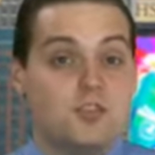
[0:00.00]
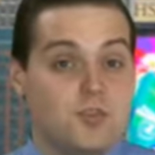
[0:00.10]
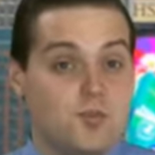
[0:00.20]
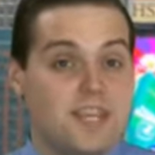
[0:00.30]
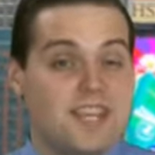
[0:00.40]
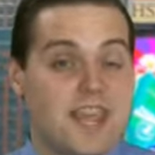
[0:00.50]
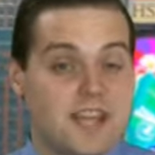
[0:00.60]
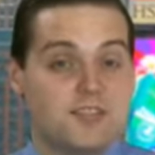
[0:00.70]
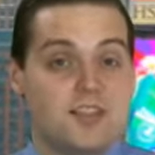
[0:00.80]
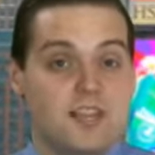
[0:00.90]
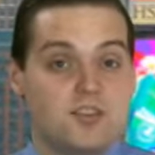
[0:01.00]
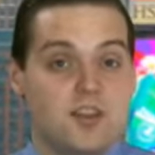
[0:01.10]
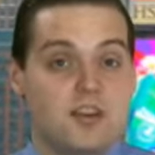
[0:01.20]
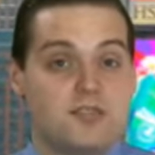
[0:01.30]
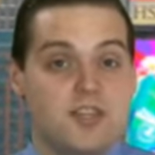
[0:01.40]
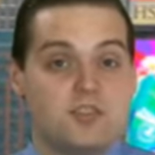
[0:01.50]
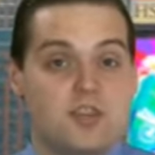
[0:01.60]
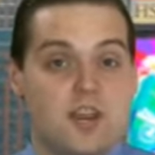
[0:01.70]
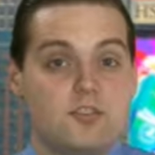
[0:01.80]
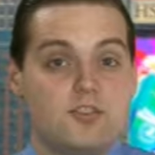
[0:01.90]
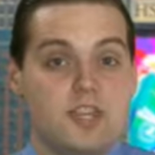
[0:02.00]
to the cancellation of these shares.